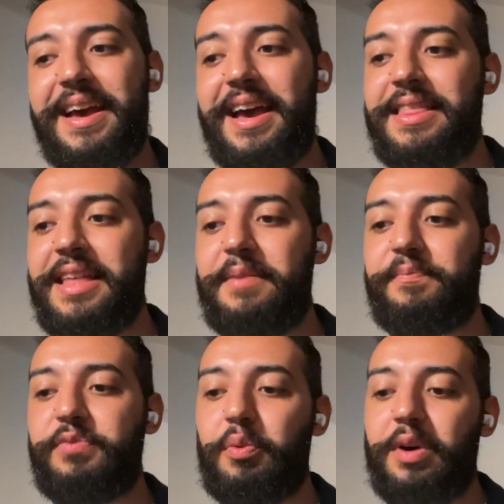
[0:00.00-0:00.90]
And then
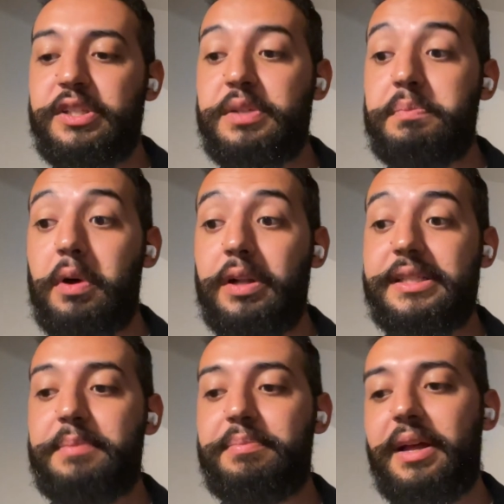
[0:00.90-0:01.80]
once
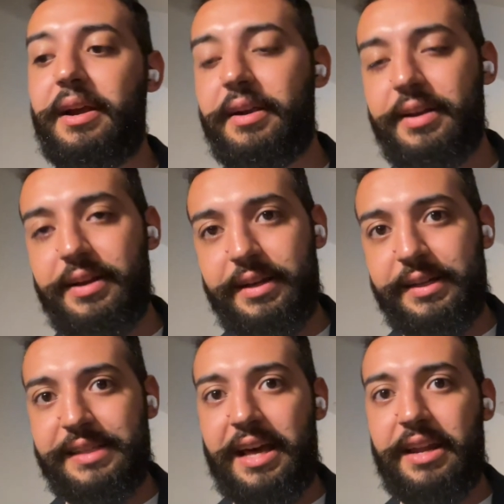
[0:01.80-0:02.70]
multiplayer
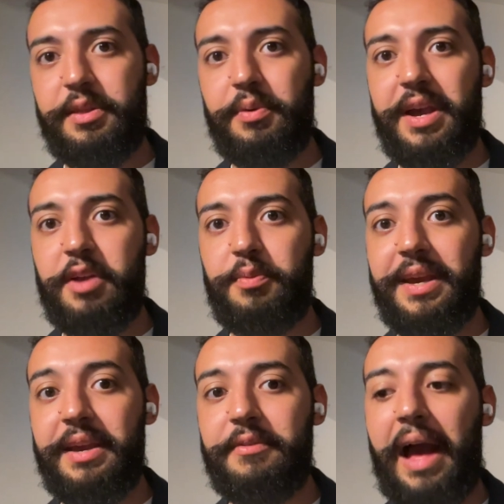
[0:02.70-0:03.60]
is out of the way and
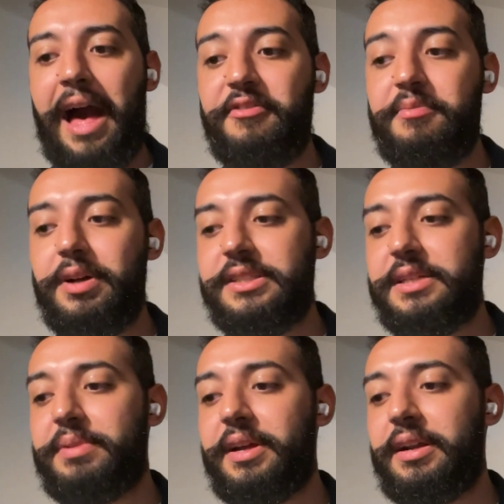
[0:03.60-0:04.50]
we have
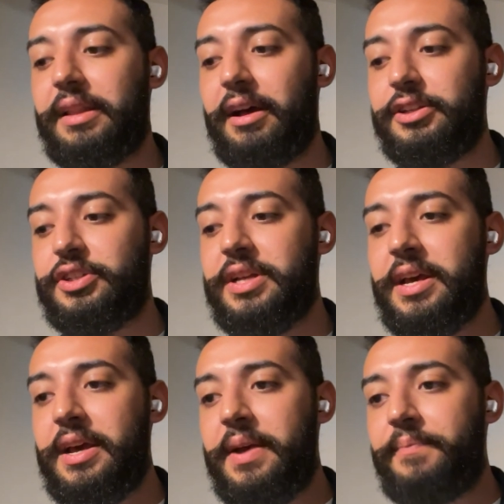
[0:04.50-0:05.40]
multiplayer launched
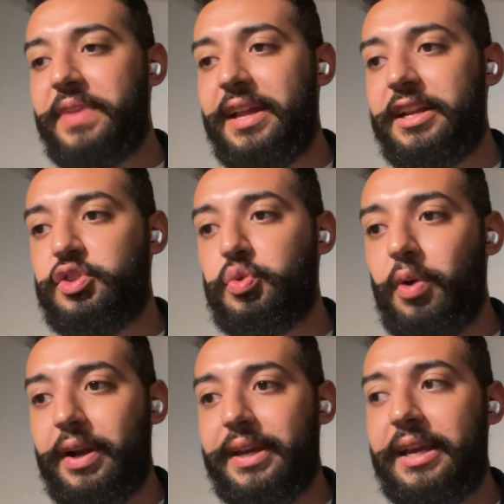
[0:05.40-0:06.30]
and it's
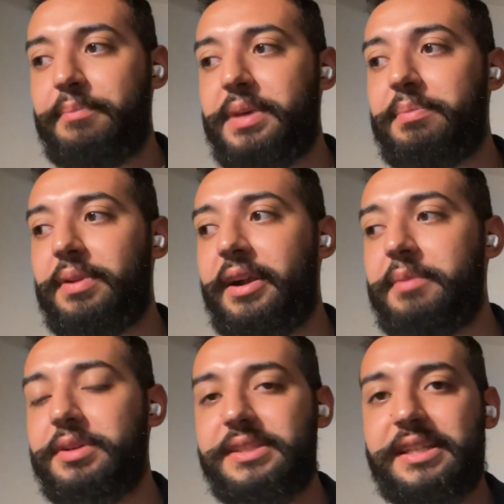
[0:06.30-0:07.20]
working and people are
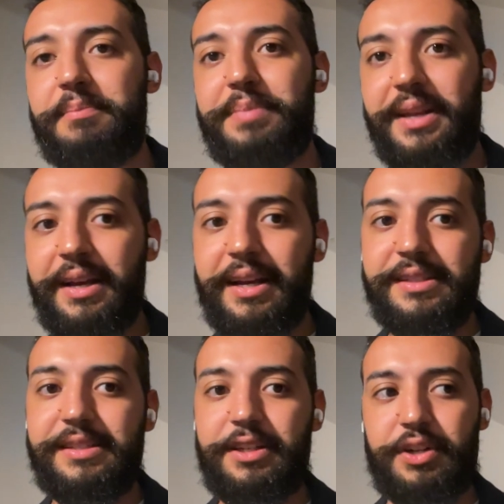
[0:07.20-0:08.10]
able to compete
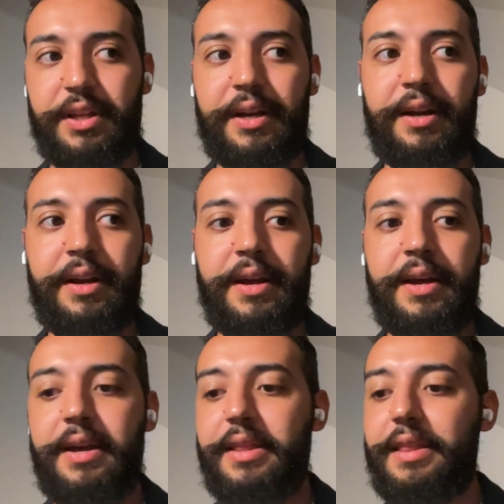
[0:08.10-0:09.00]
against each other,
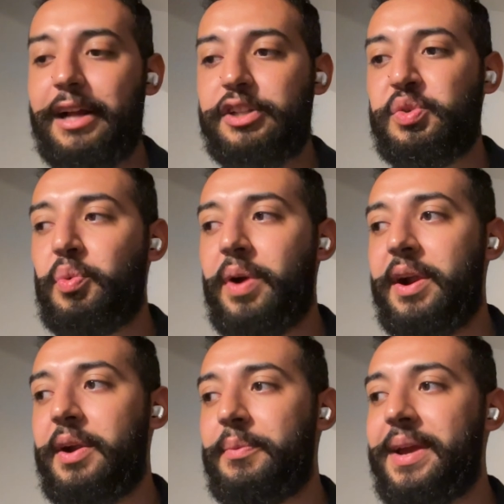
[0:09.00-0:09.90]
that's
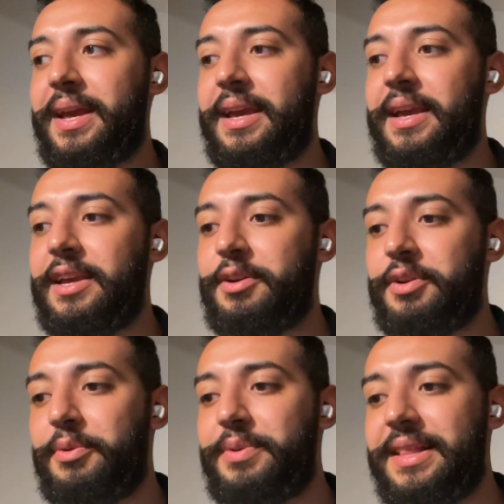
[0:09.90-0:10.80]
where we,
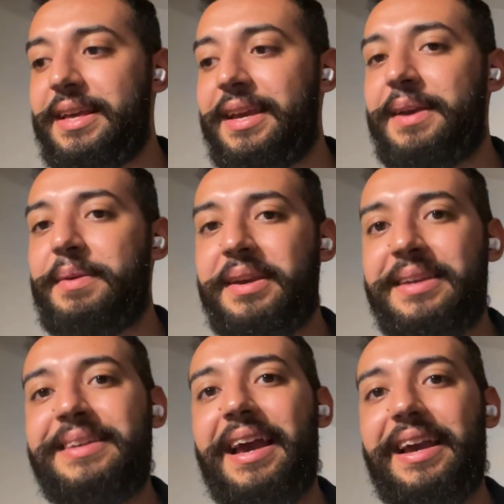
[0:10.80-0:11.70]
really
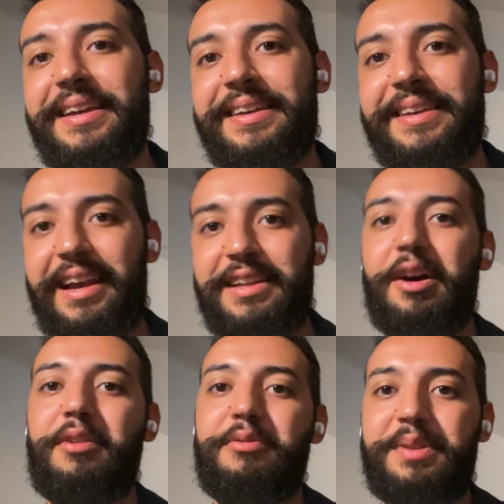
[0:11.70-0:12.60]
get kicked
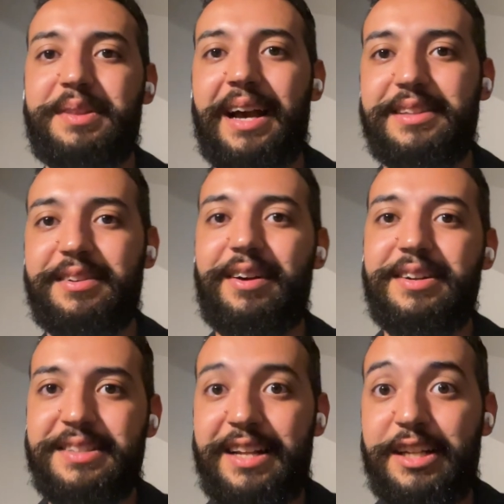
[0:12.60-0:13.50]
off with
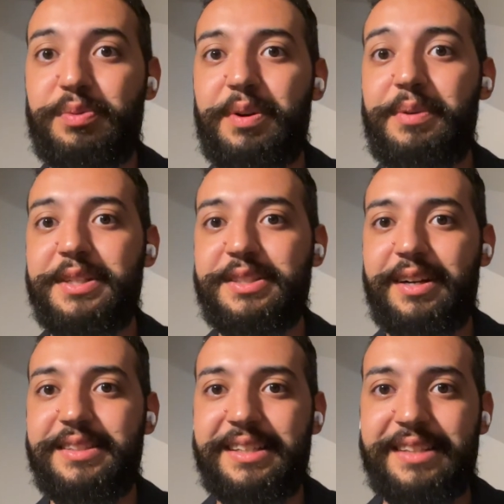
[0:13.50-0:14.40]
Kadcars, and that's where we
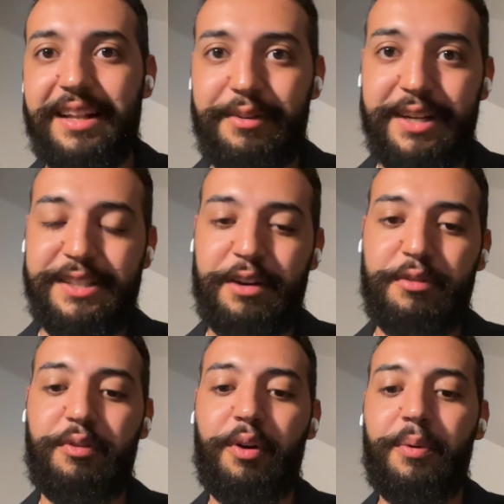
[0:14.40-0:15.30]
start accelerating
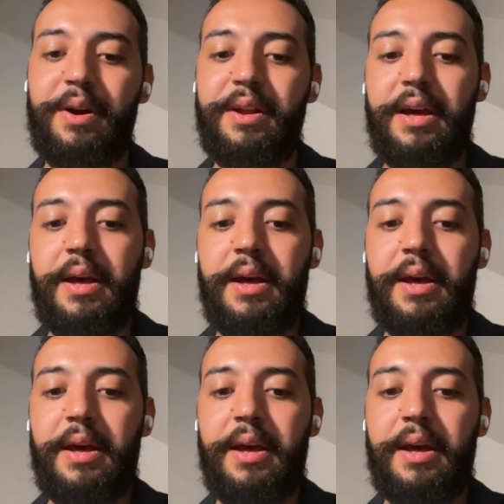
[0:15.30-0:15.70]
forward.